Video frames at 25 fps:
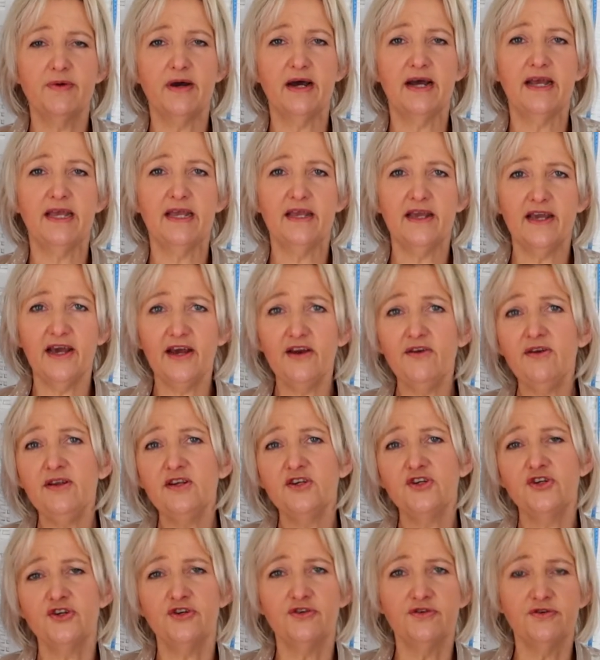I
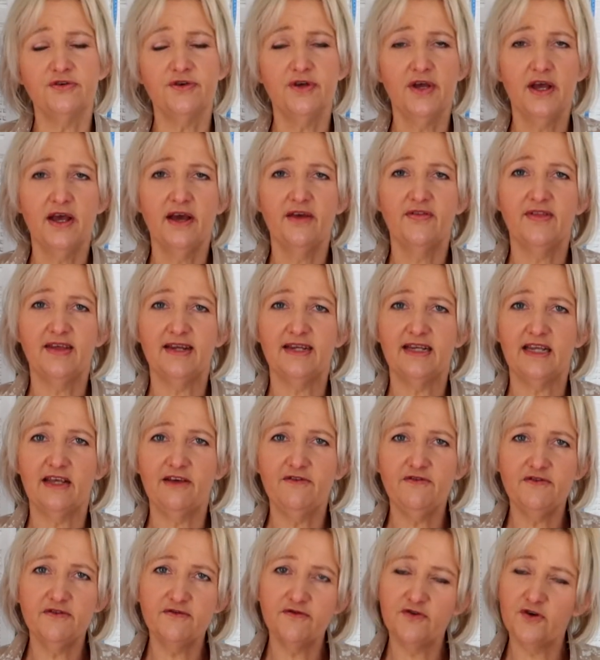encourage you that
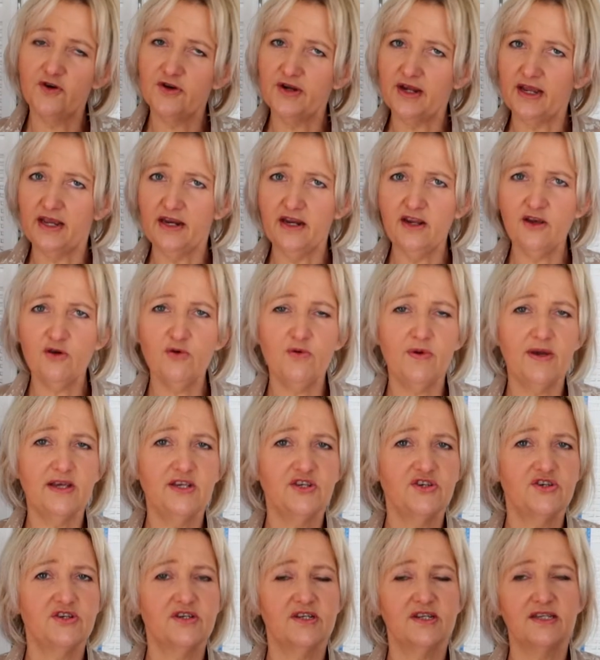if you've got any
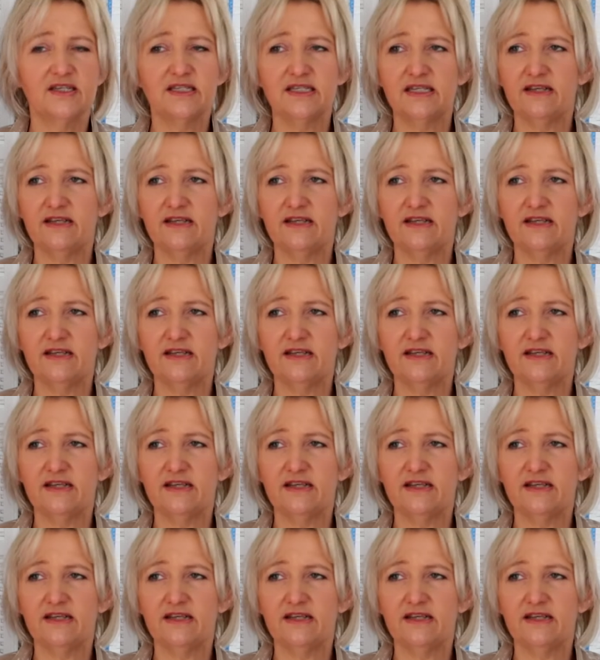questions,